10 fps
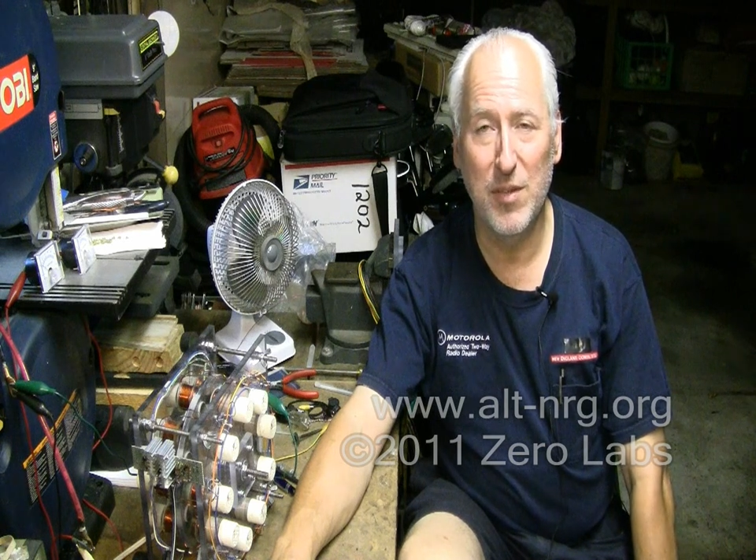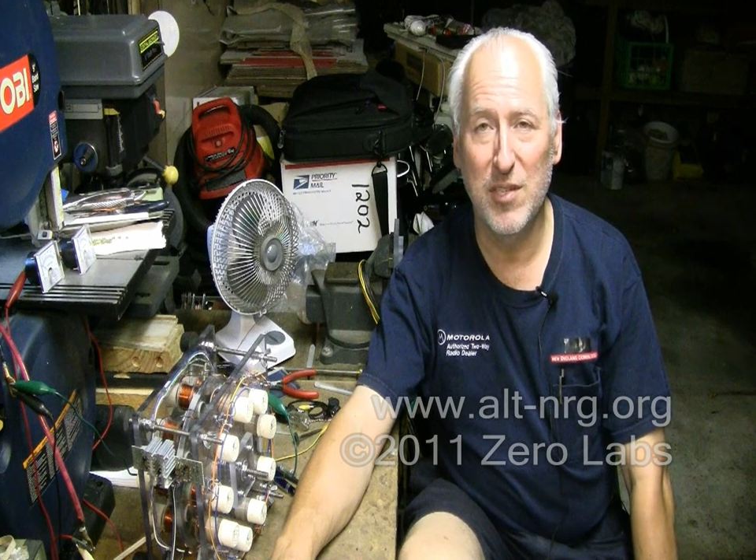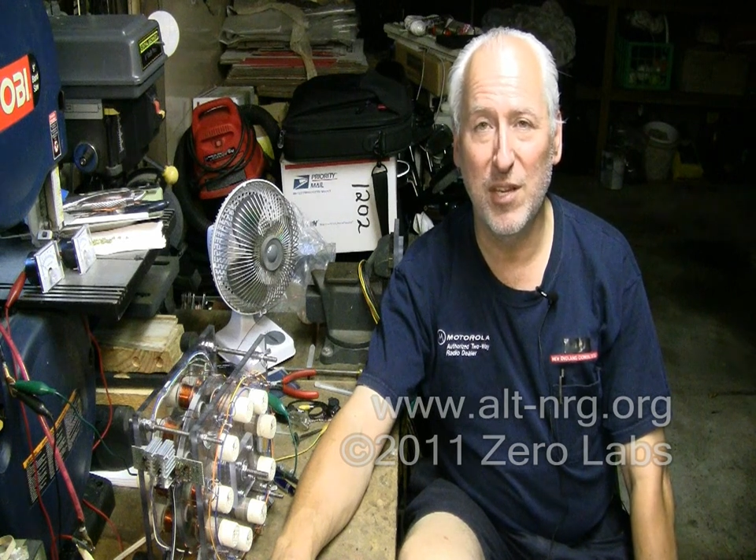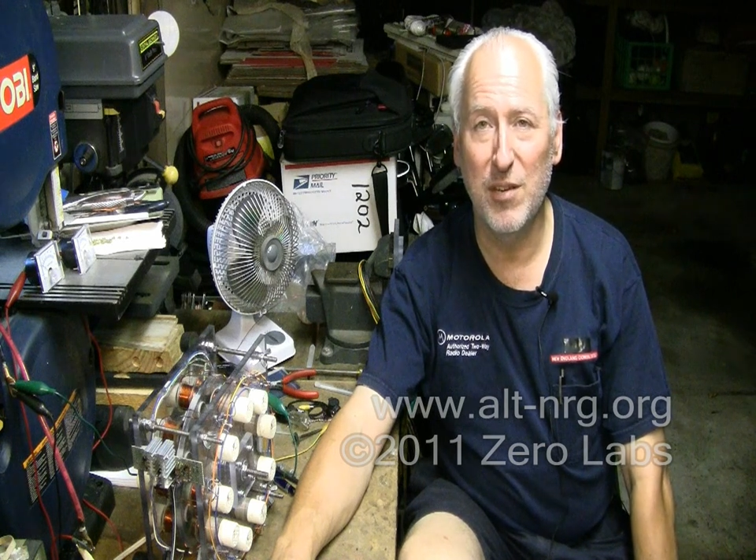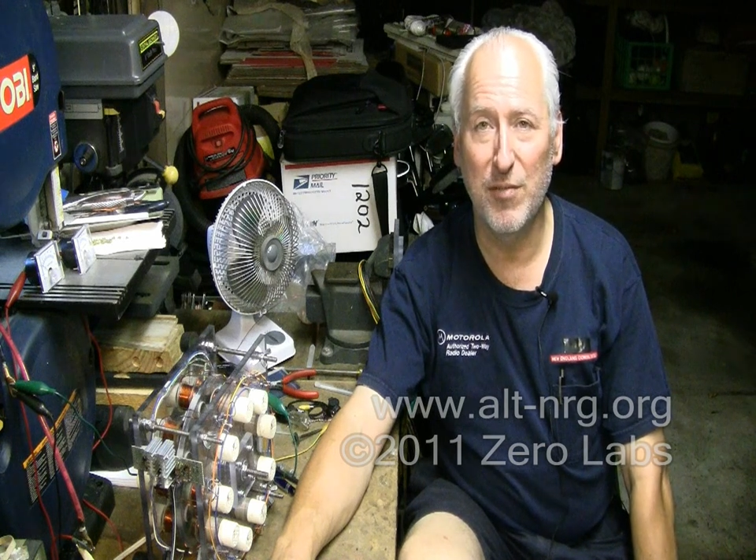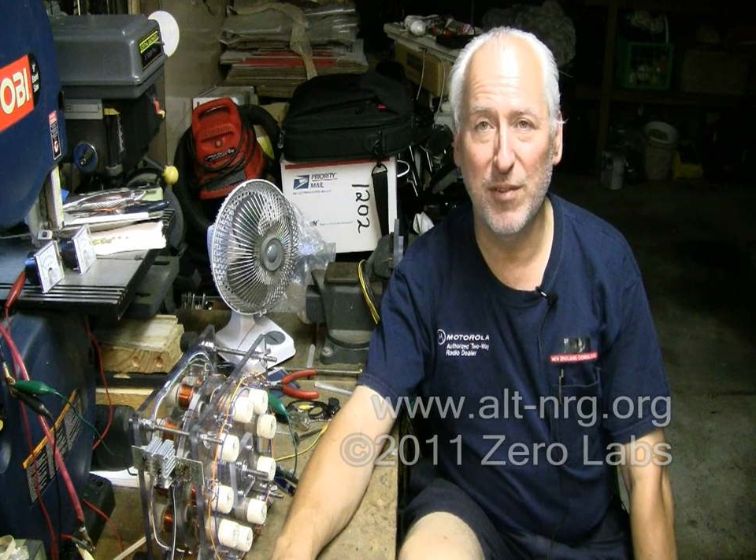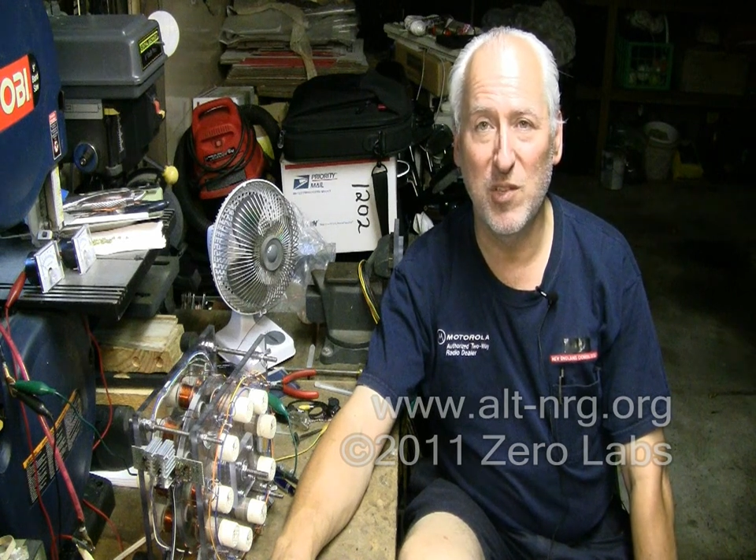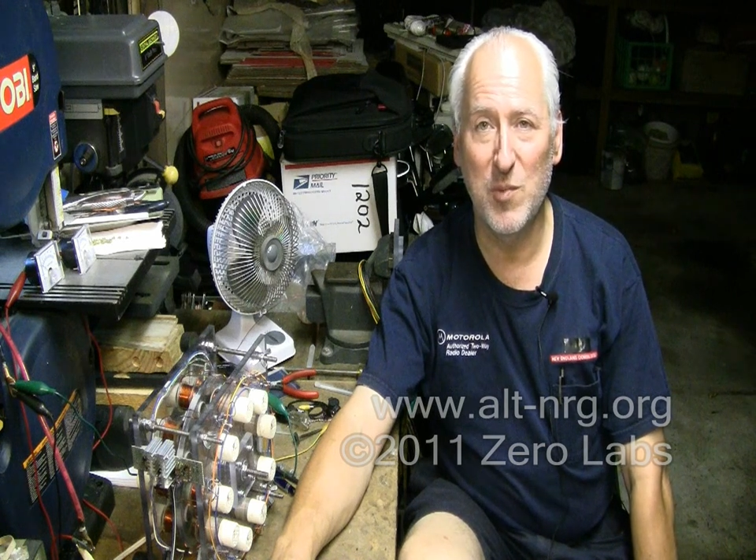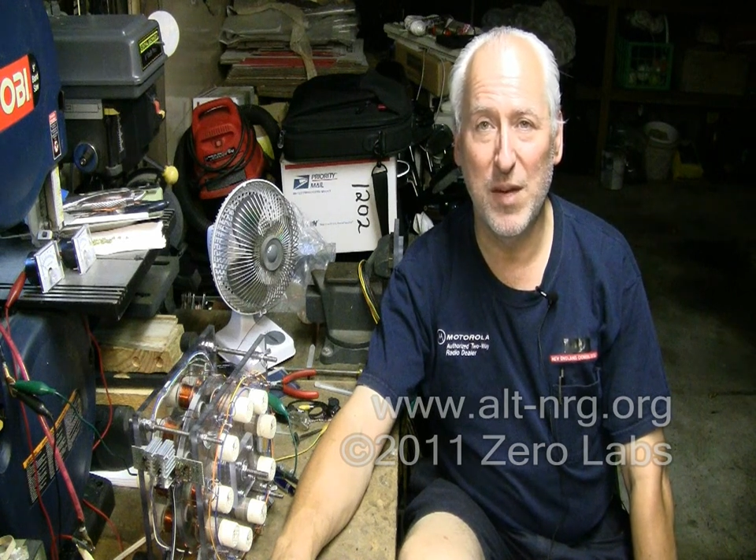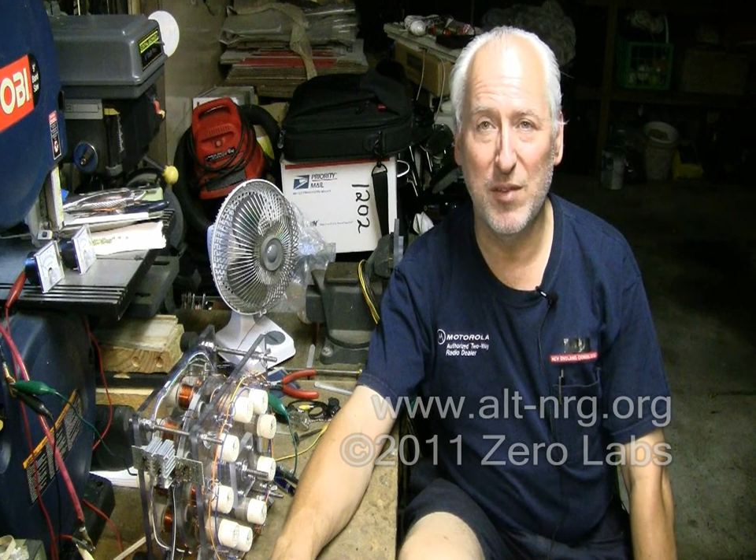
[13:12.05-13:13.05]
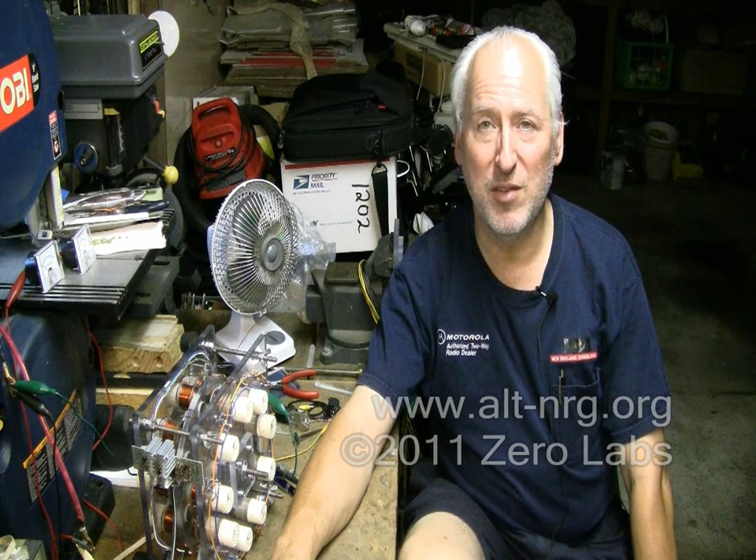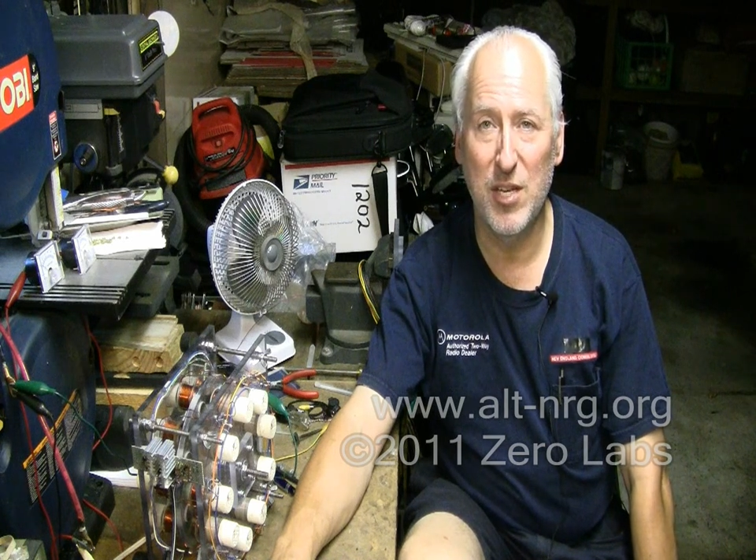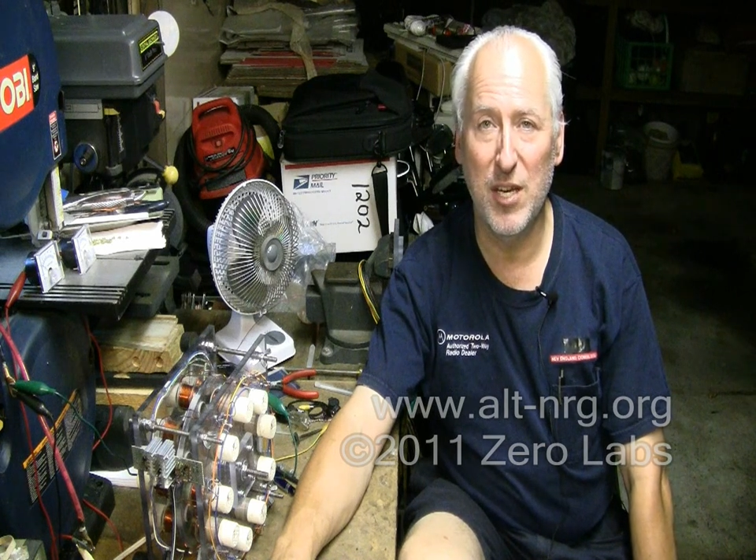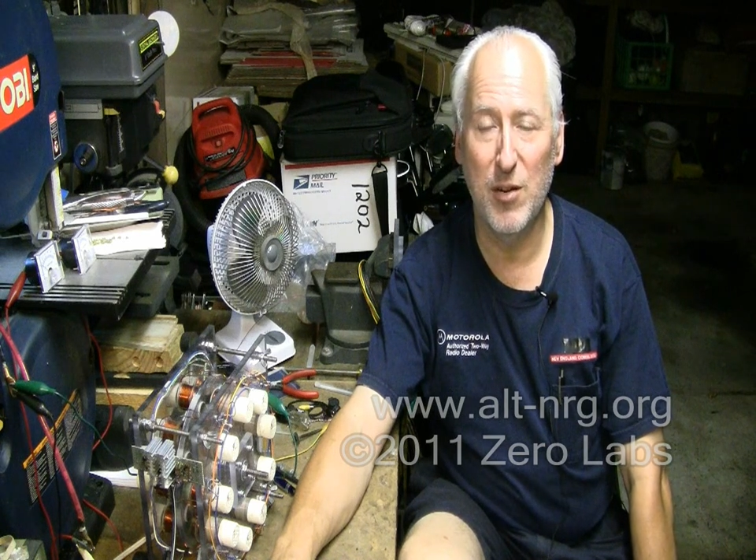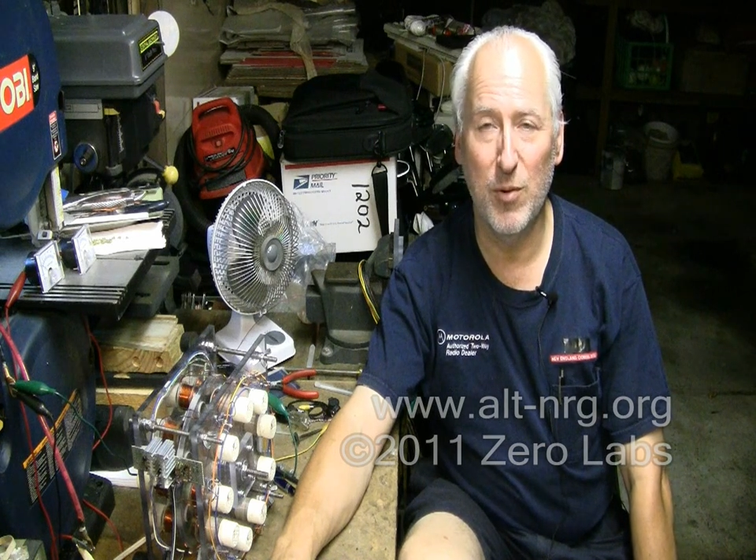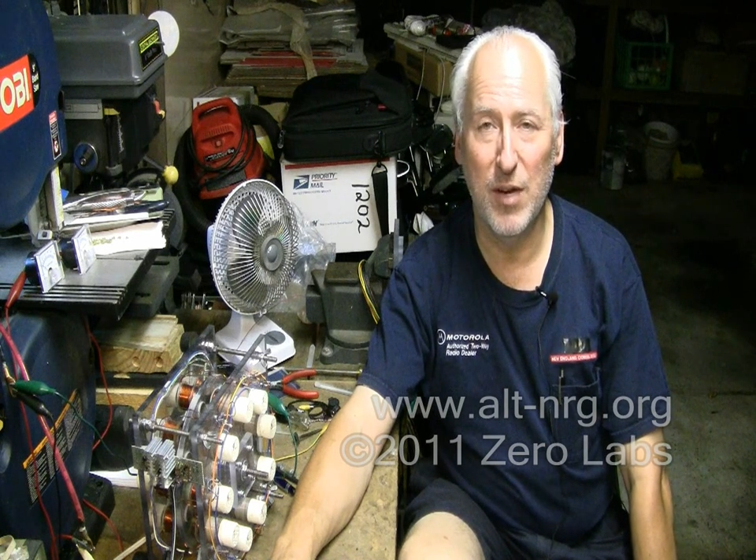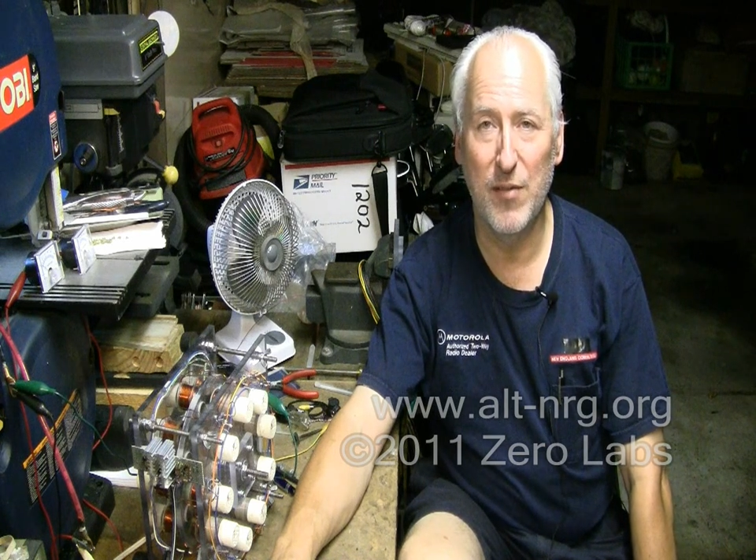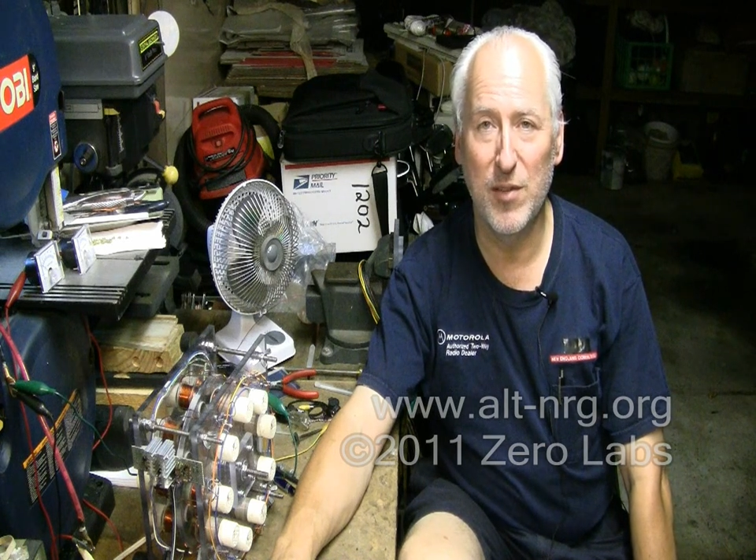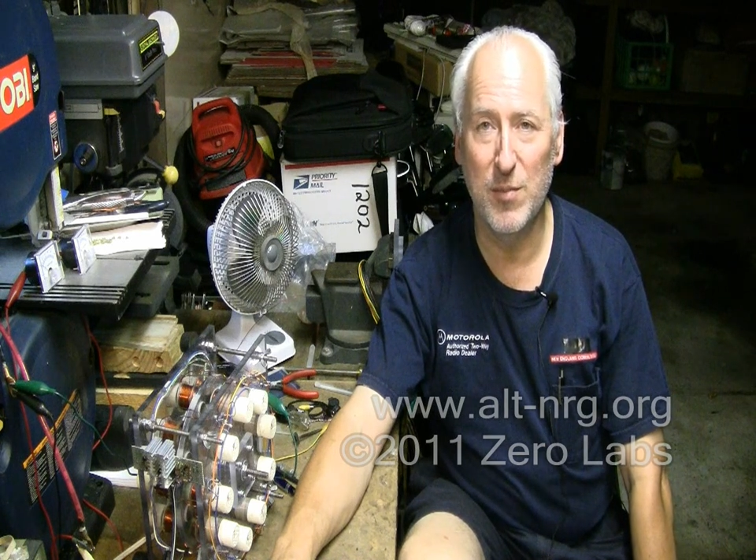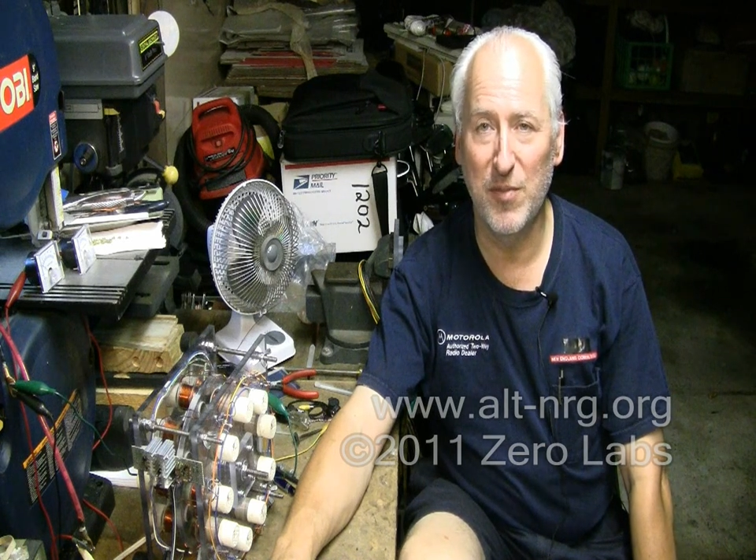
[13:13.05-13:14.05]
Please tell your friends about the channel. We're
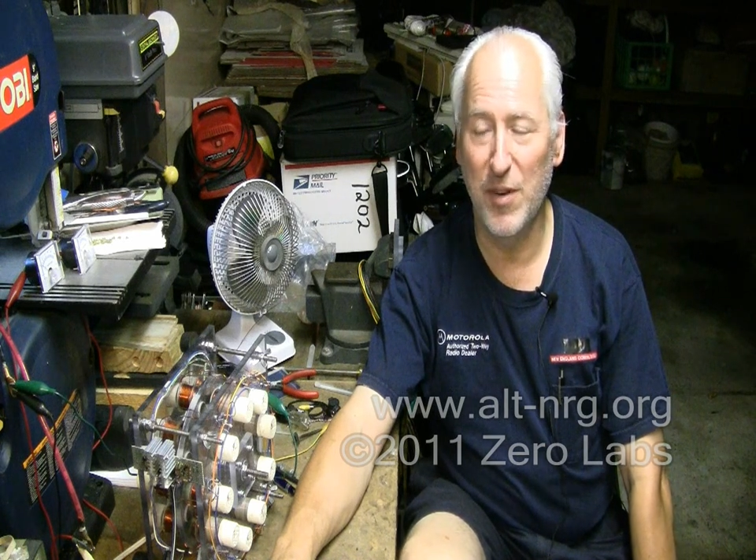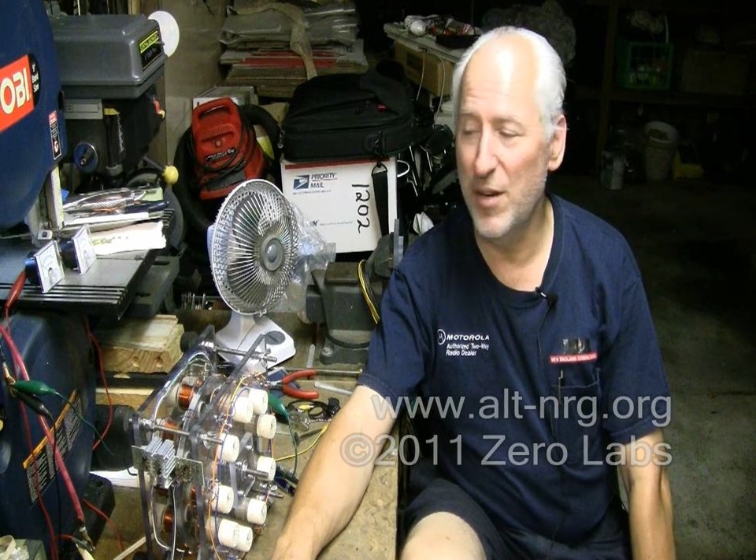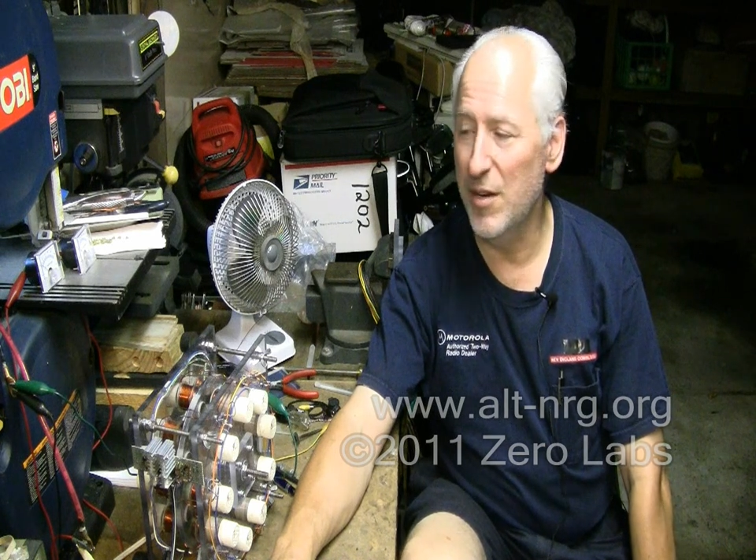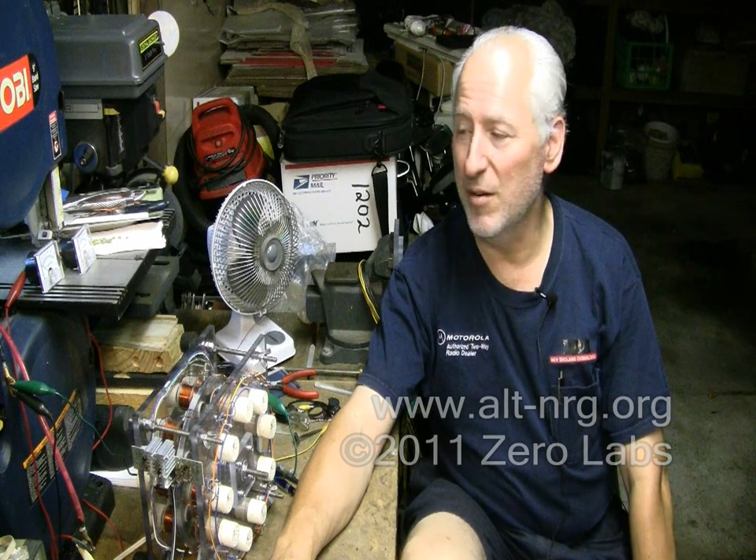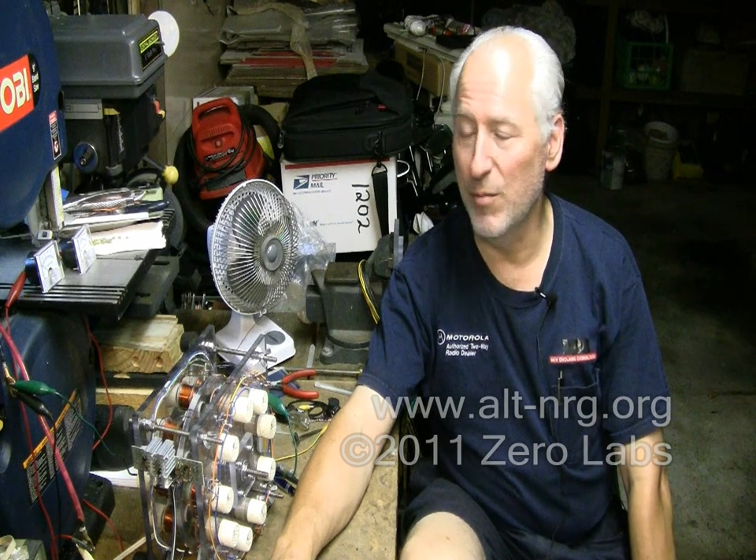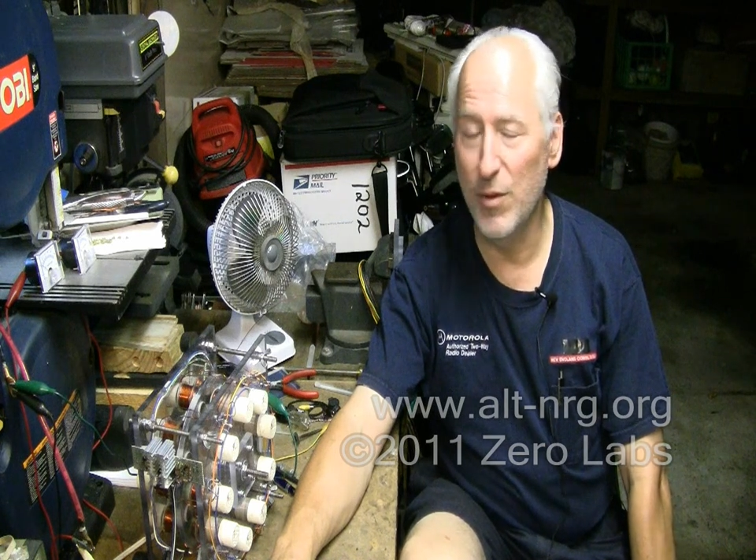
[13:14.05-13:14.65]
having some fun here.